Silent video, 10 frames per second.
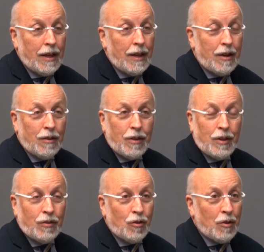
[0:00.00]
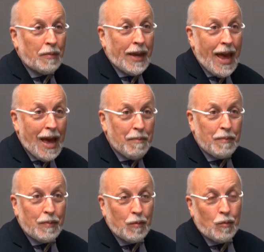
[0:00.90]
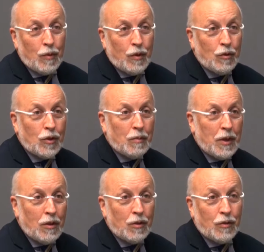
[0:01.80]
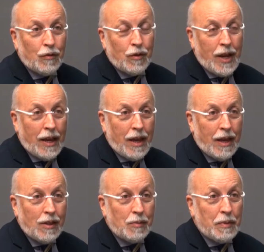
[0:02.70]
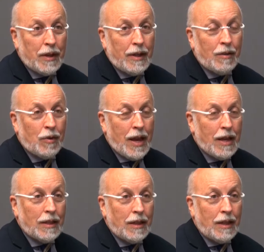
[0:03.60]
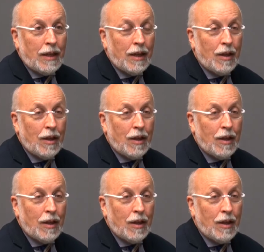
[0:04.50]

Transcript: You know, the term cap used to be used for decades, but in reality,